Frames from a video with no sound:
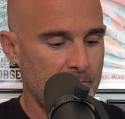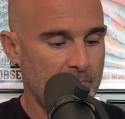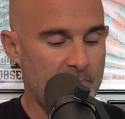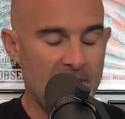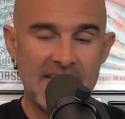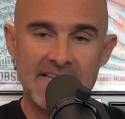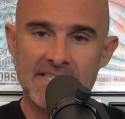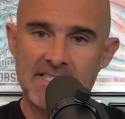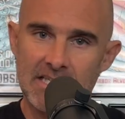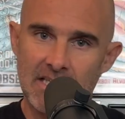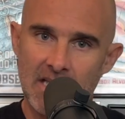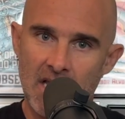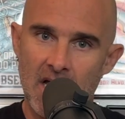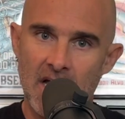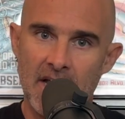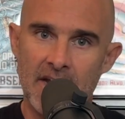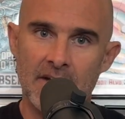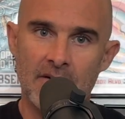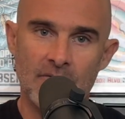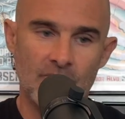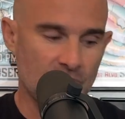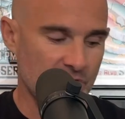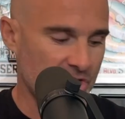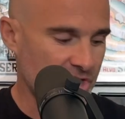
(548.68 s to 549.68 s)
bass
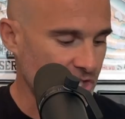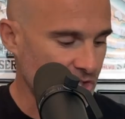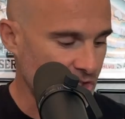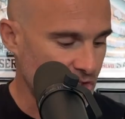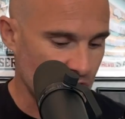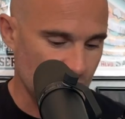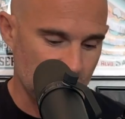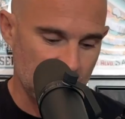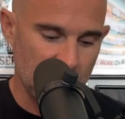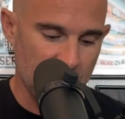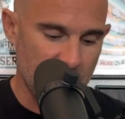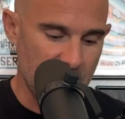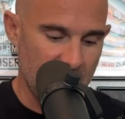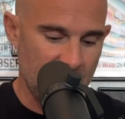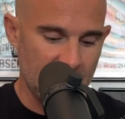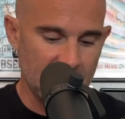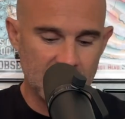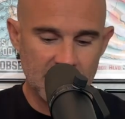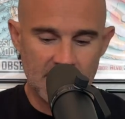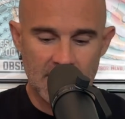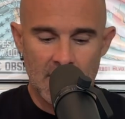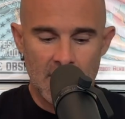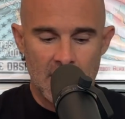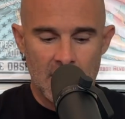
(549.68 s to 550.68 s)
line, which is just the
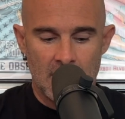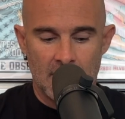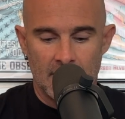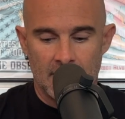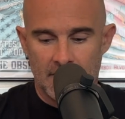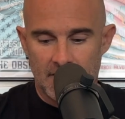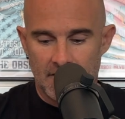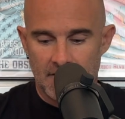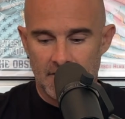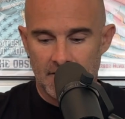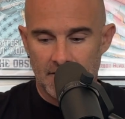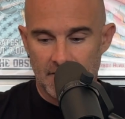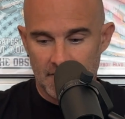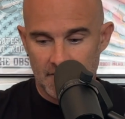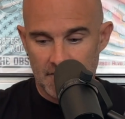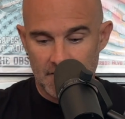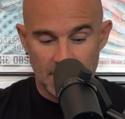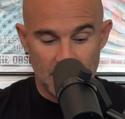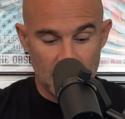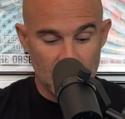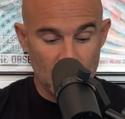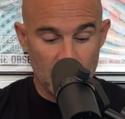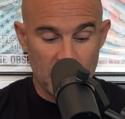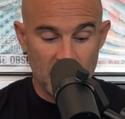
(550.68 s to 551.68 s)
bass,
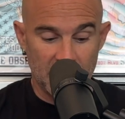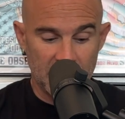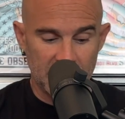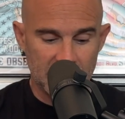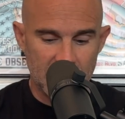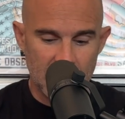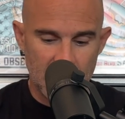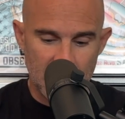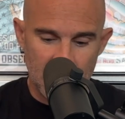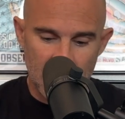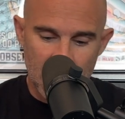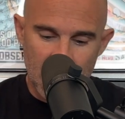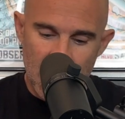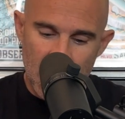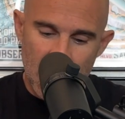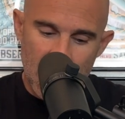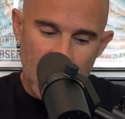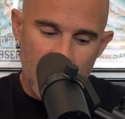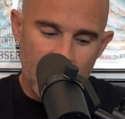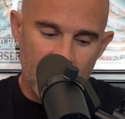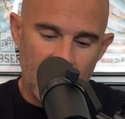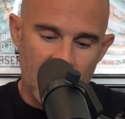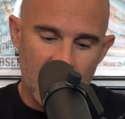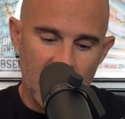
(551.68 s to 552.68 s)
no pun intended.
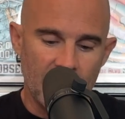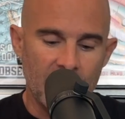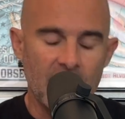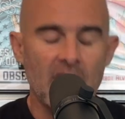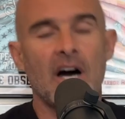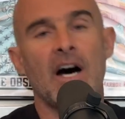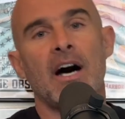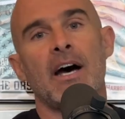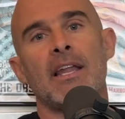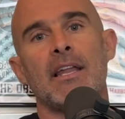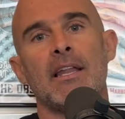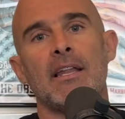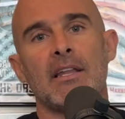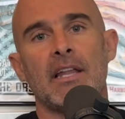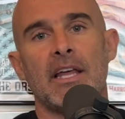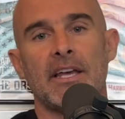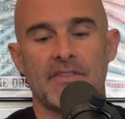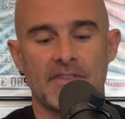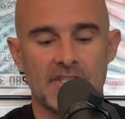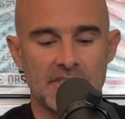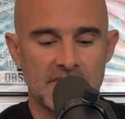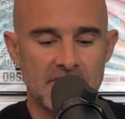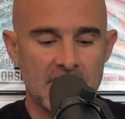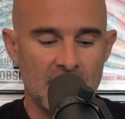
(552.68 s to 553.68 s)
And then I've got
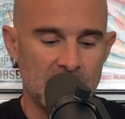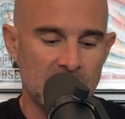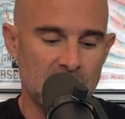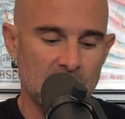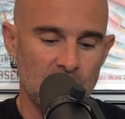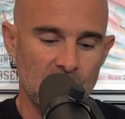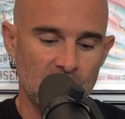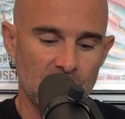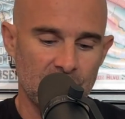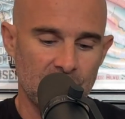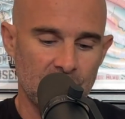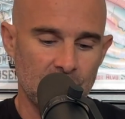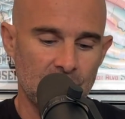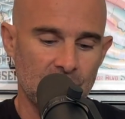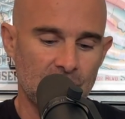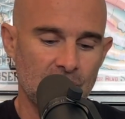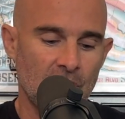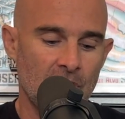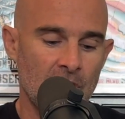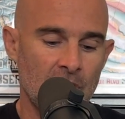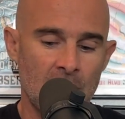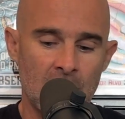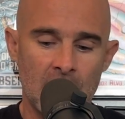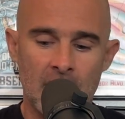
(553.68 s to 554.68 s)
like this tension building
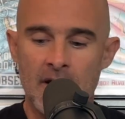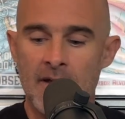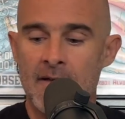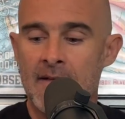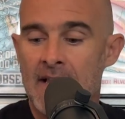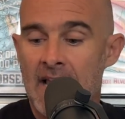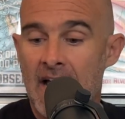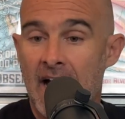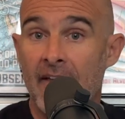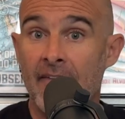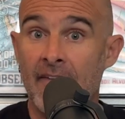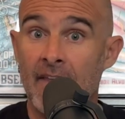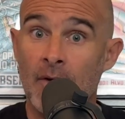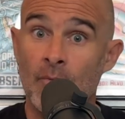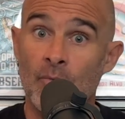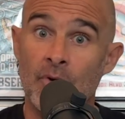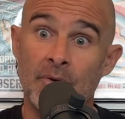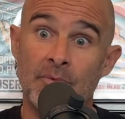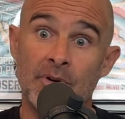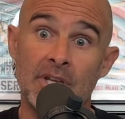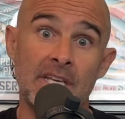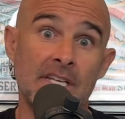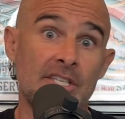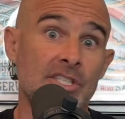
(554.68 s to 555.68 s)
guitar. And then
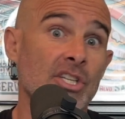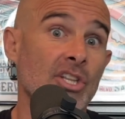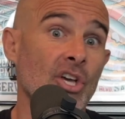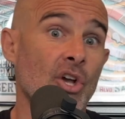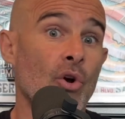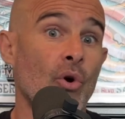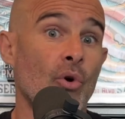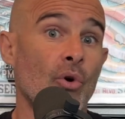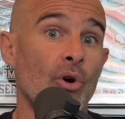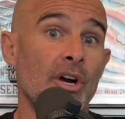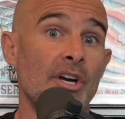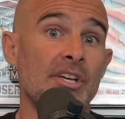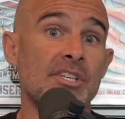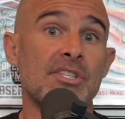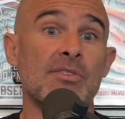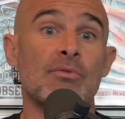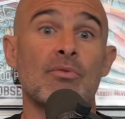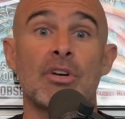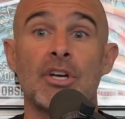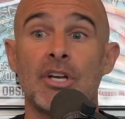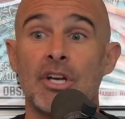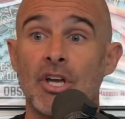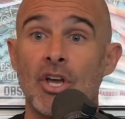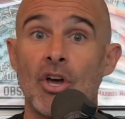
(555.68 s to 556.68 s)
when we get to the chorus,
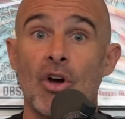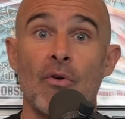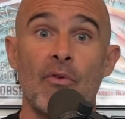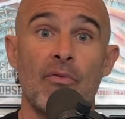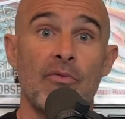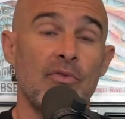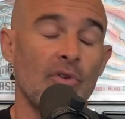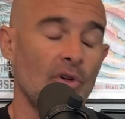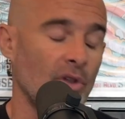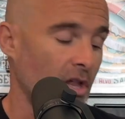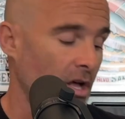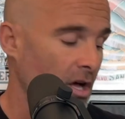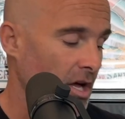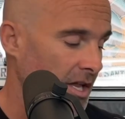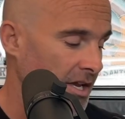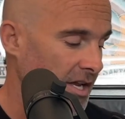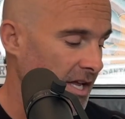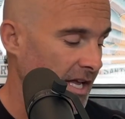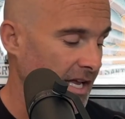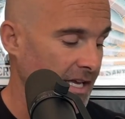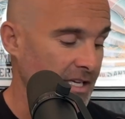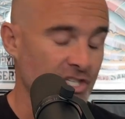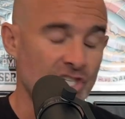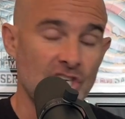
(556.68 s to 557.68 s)
we're going to go full on
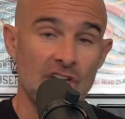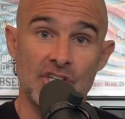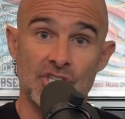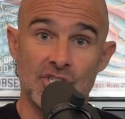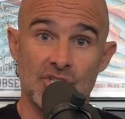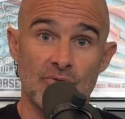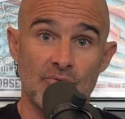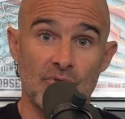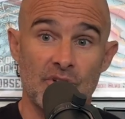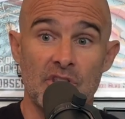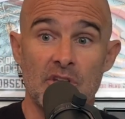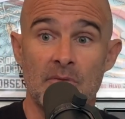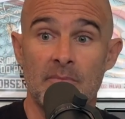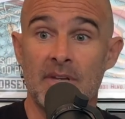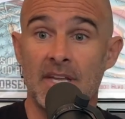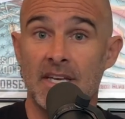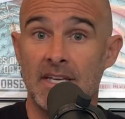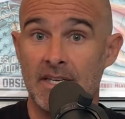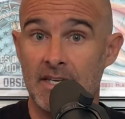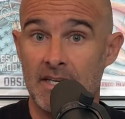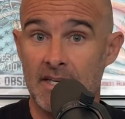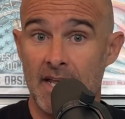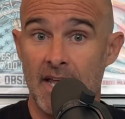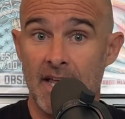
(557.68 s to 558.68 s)
and change the rhythm
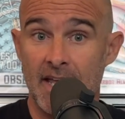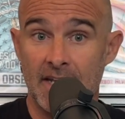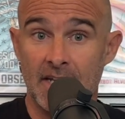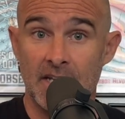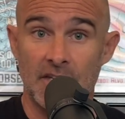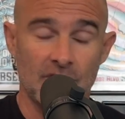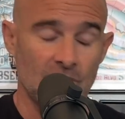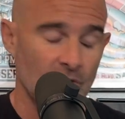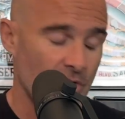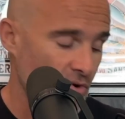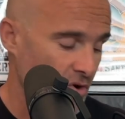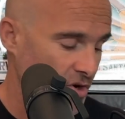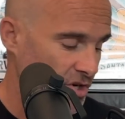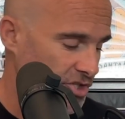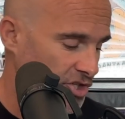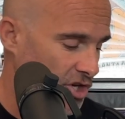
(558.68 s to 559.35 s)
and hit the chorus